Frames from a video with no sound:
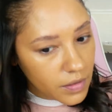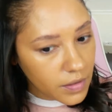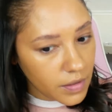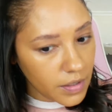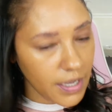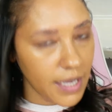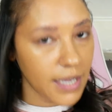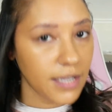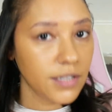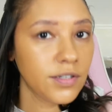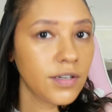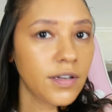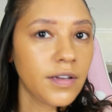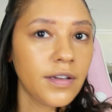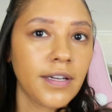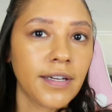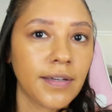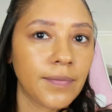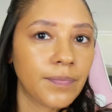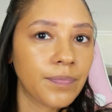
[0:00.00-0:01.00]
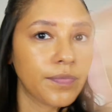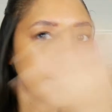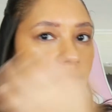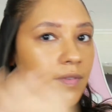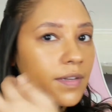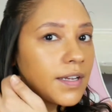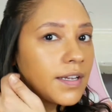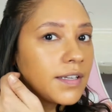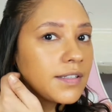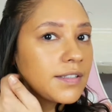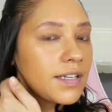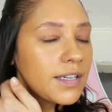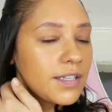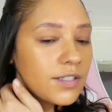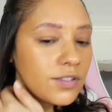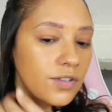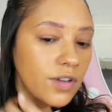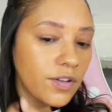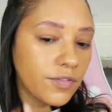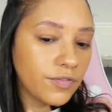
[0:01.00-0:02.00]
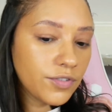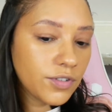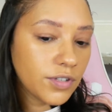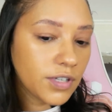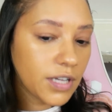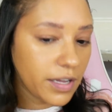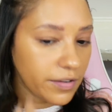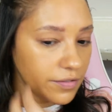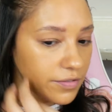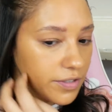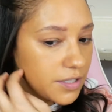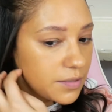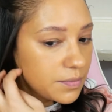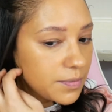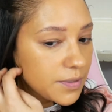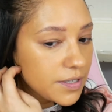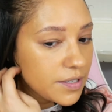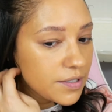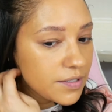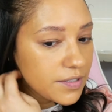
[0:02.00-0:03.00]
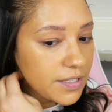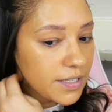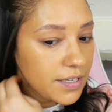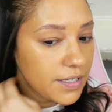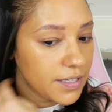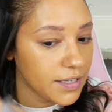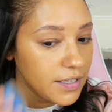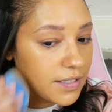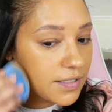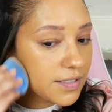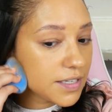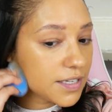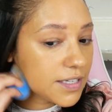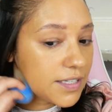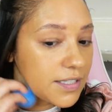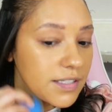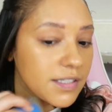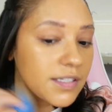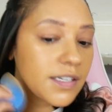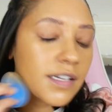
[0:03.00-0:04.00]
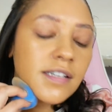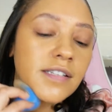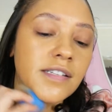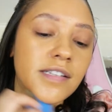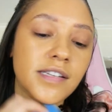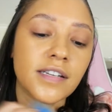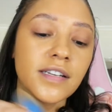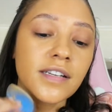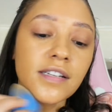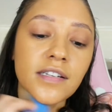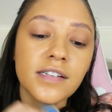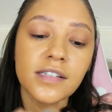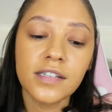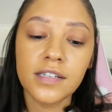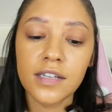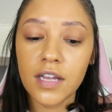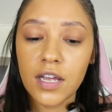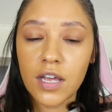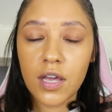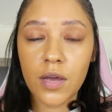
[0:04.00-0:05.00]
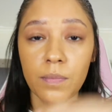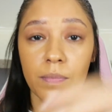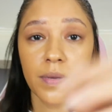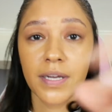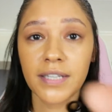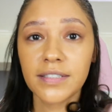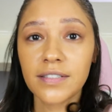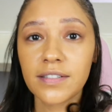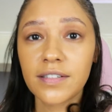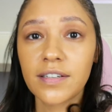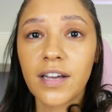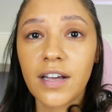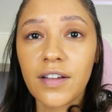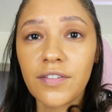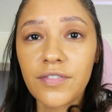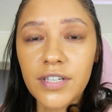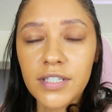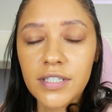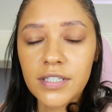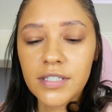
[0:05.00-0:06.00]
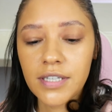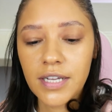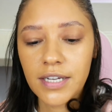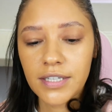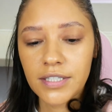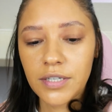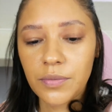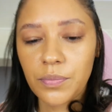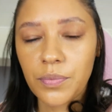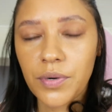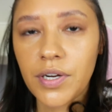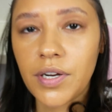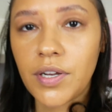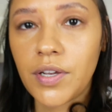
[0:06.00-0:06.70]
Okay, so like I said, it's not full coverage because it is a skin tint, but the coverage was actually pretty